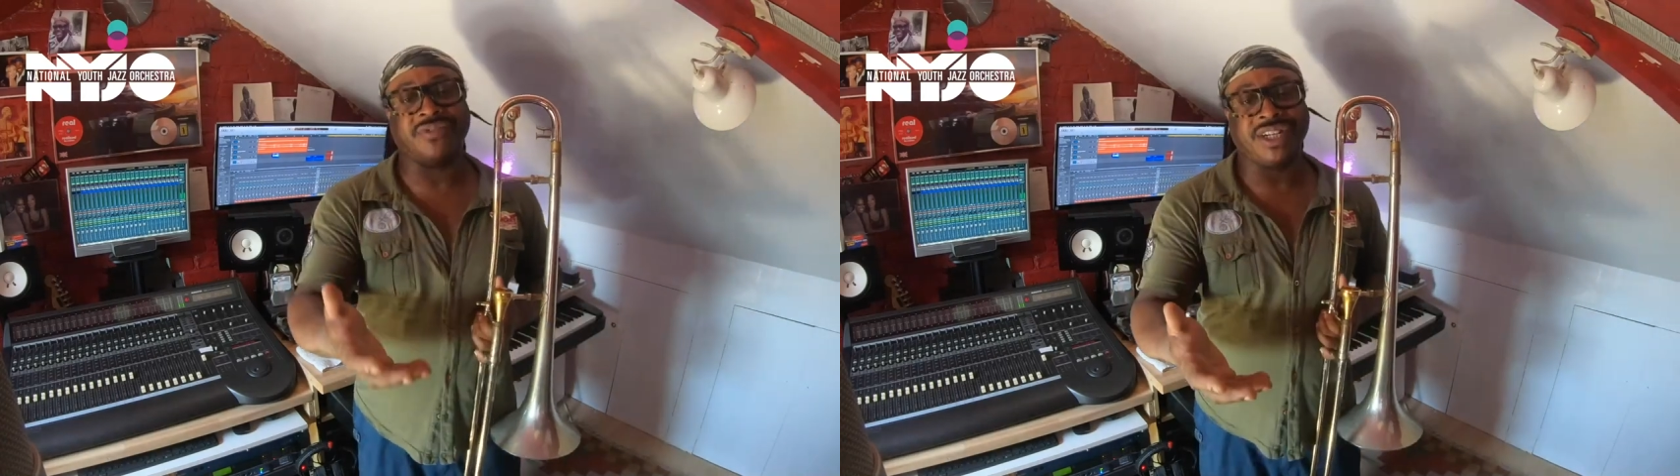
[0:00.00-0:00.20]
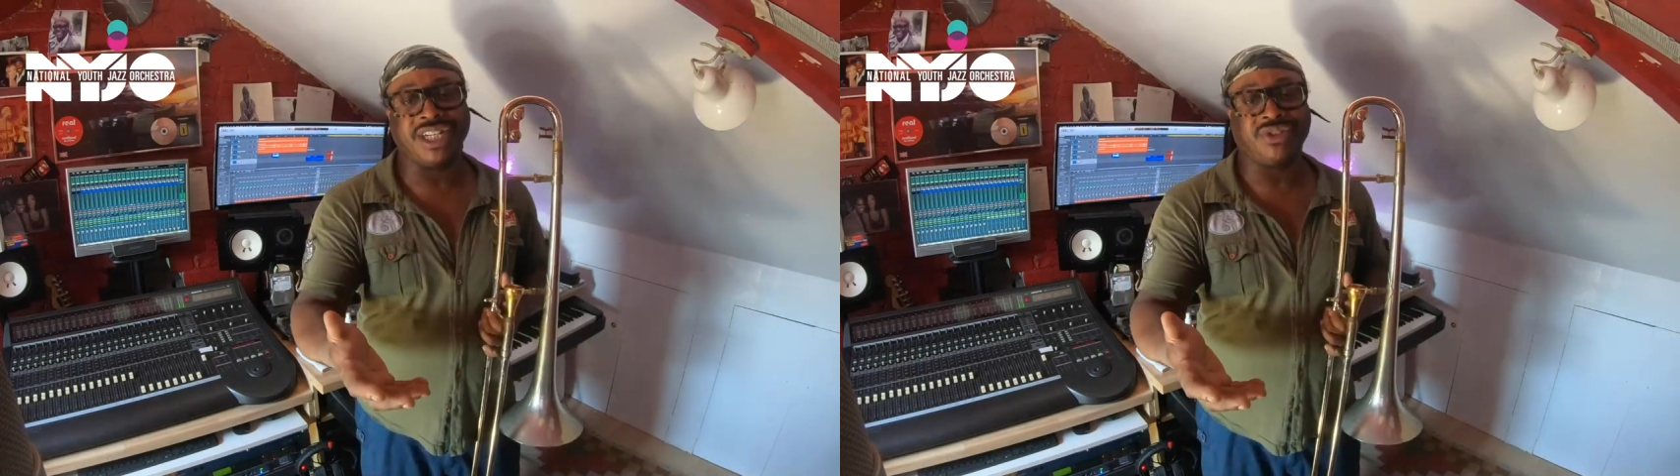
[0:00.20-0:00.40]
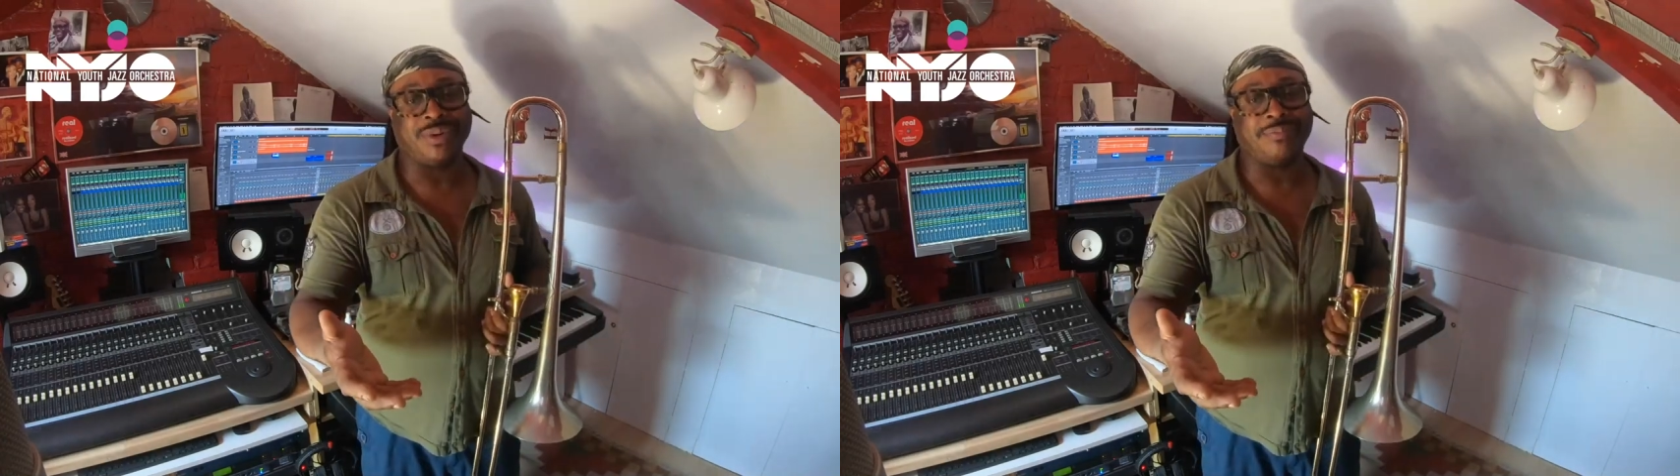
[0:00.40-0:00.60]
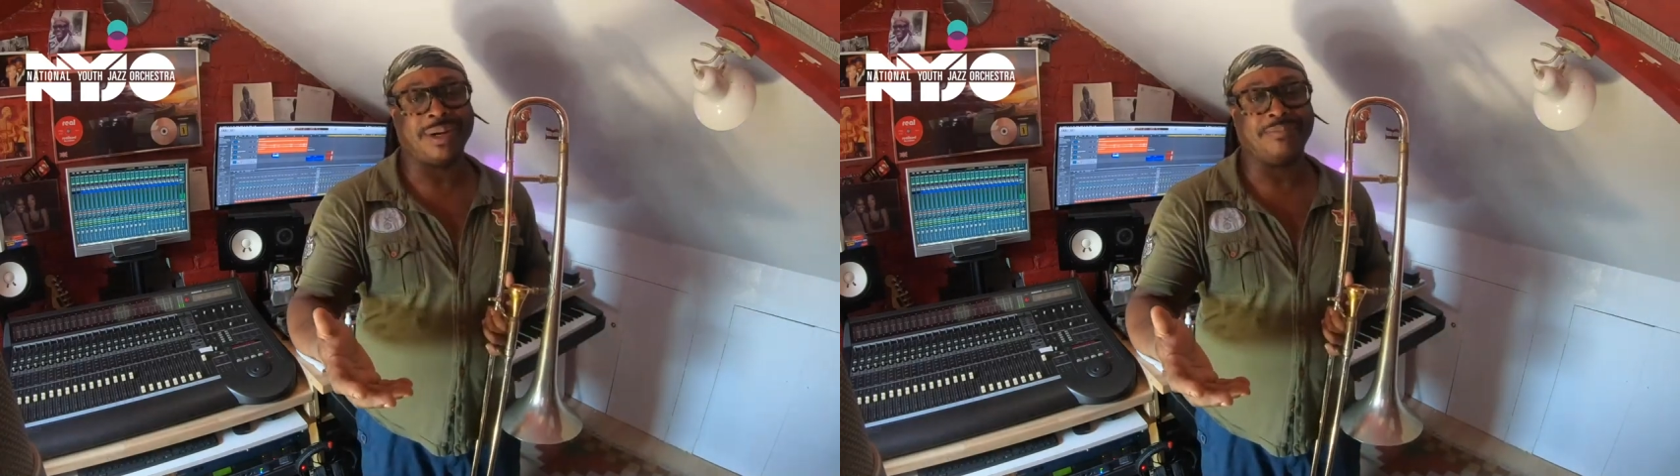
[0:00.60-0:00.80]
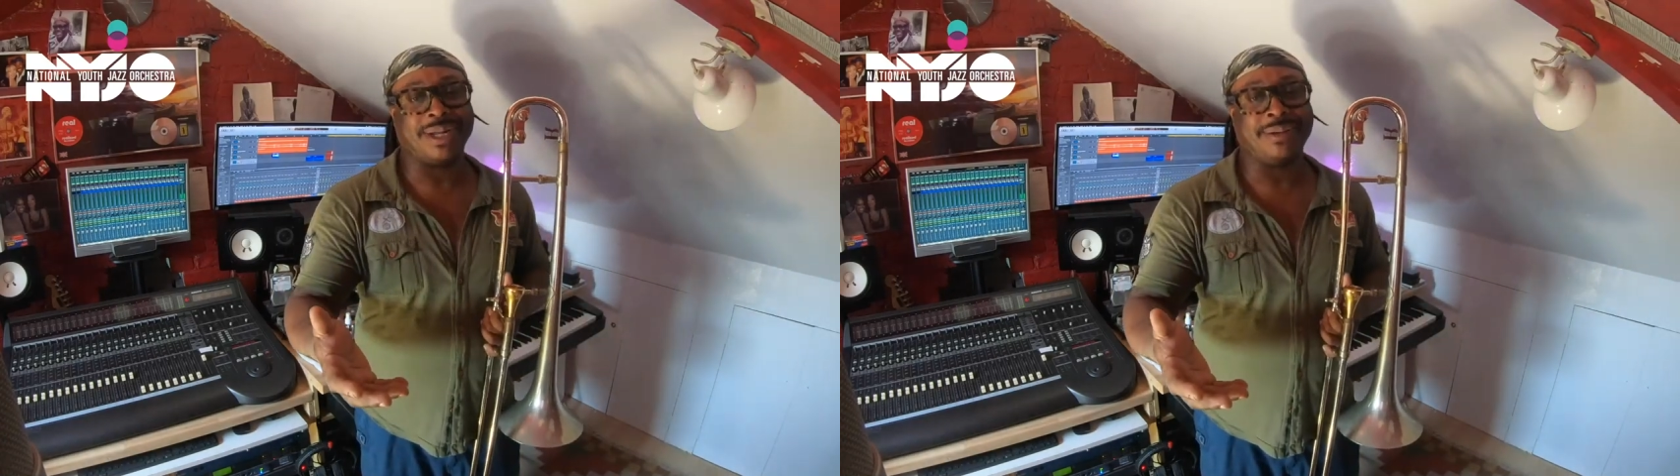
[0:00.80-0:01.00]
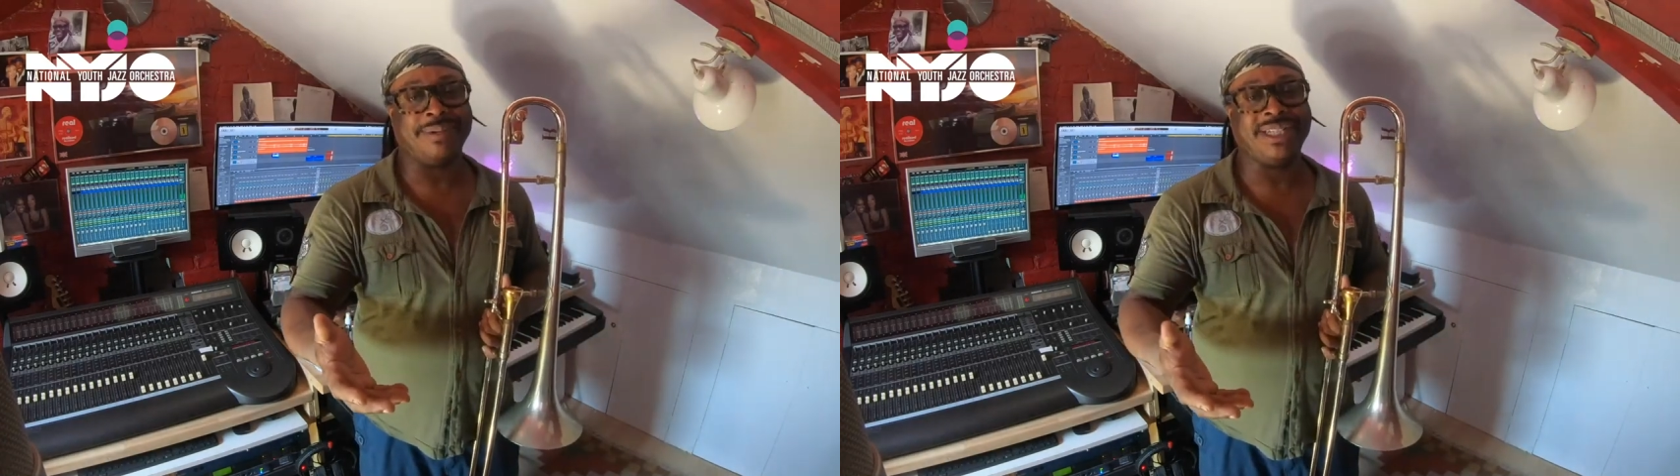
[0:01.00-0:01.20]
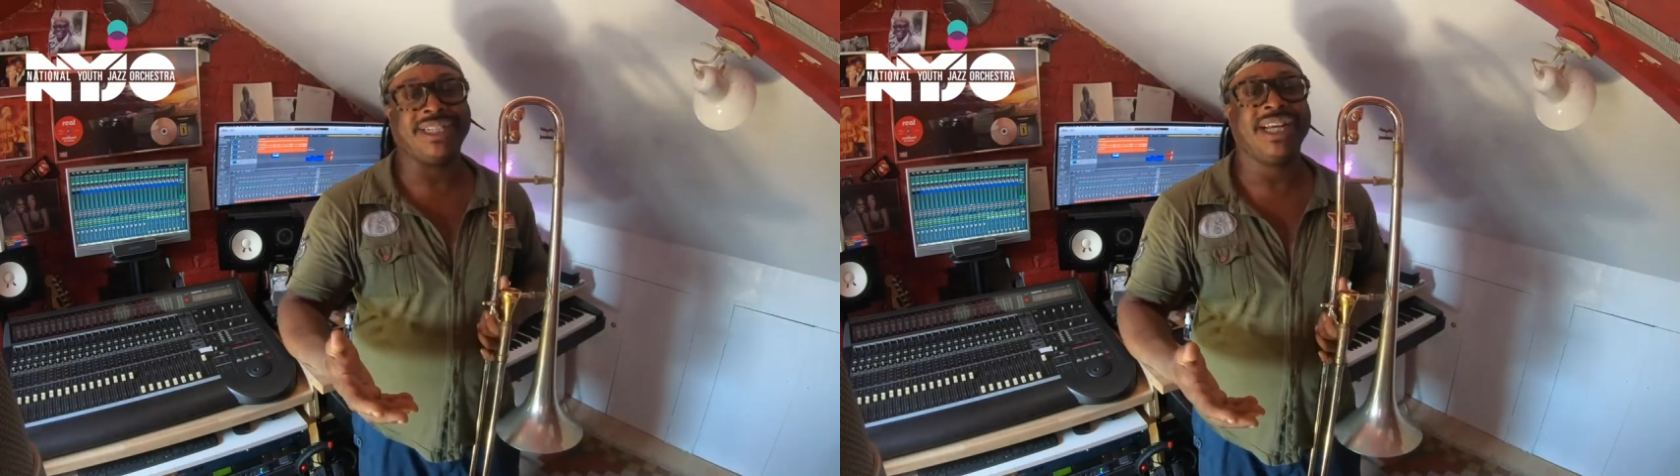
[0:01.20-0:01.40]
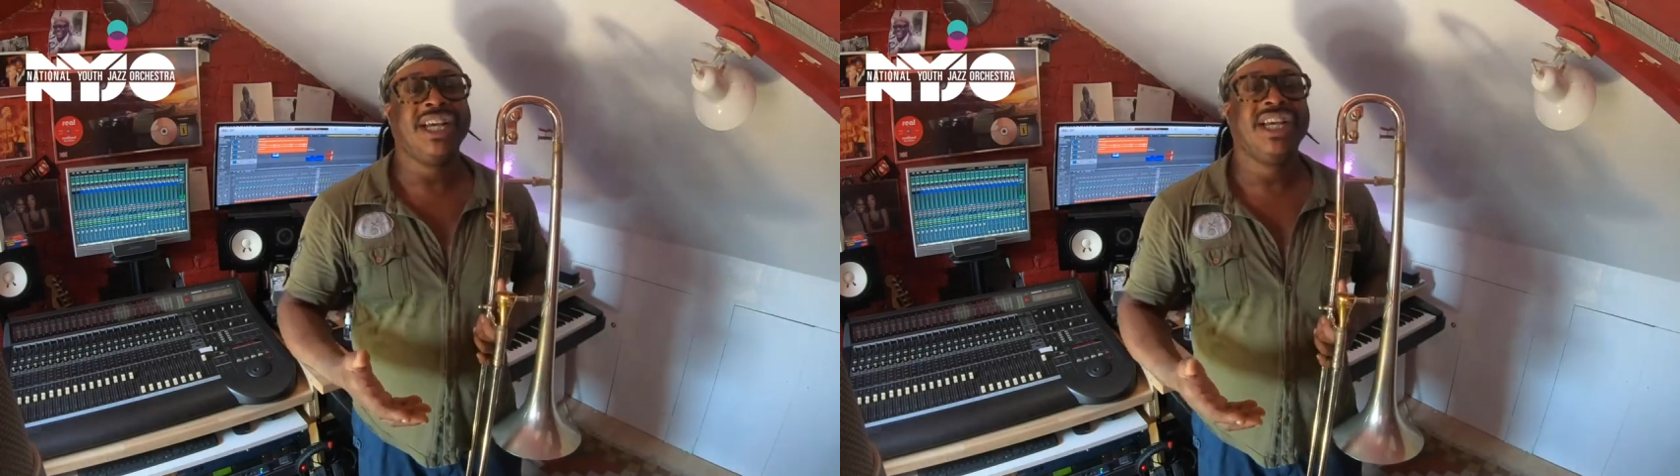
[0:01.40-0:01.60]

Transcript: lead trombone player means